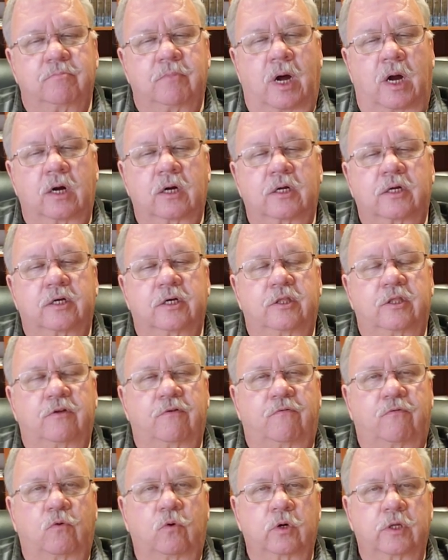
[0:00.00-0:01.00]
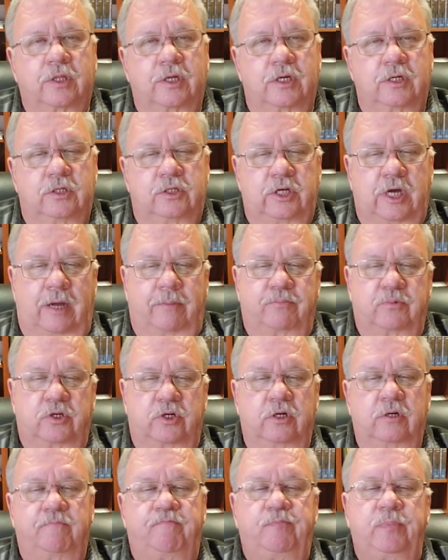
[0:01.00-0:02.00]
Mark in the 4th
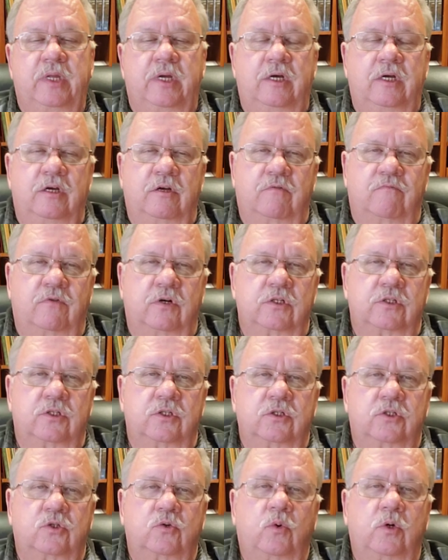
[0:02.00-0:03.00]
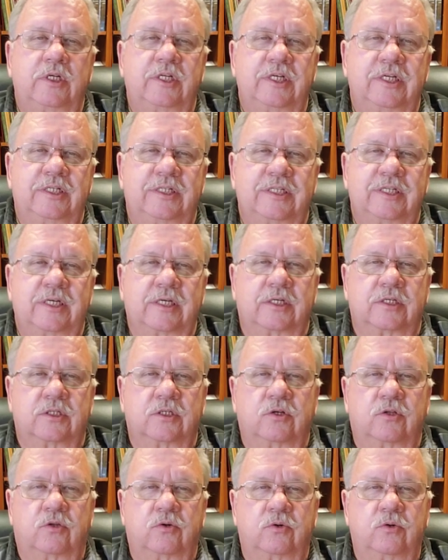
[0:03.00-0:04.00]
chapter, verses
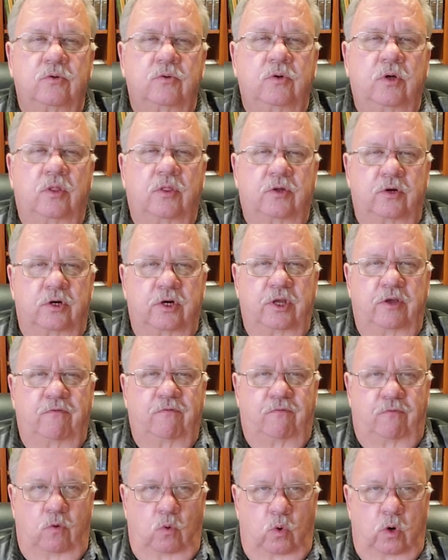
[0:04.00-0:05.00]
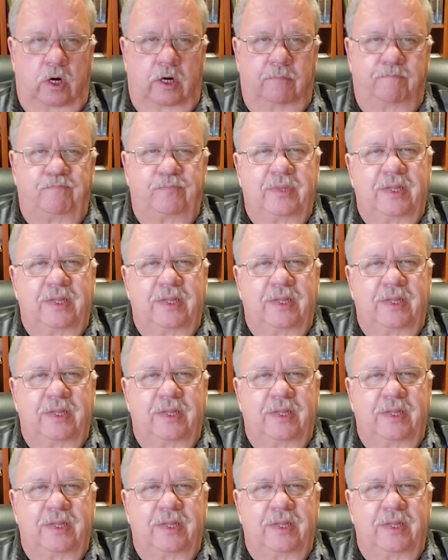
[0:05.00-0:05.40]
26 through 34.